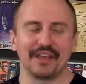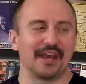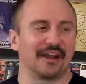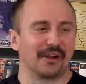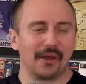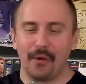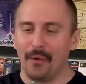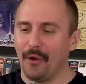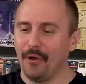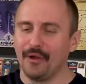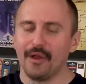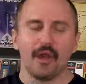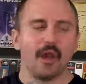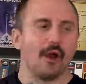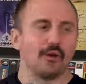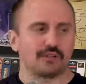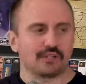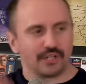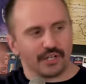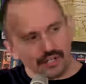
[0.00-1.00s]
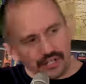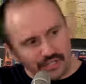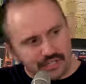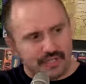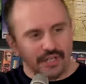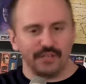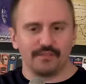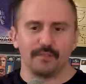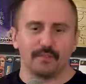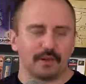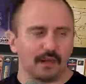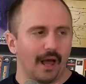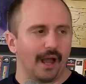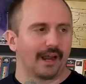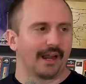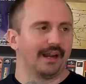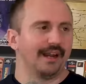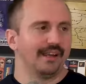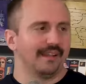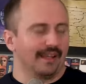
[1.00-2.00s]
got to go, oh, see you, Steve. I'm
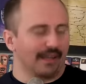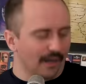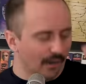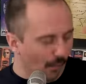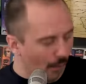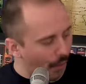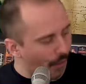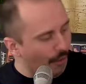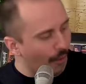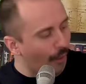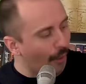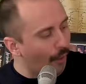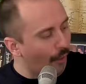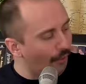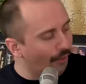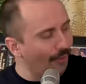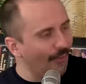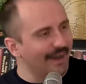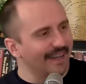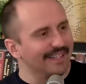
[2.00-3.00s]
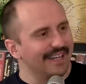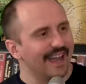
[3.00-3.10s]
clocking in. They got to walk all the way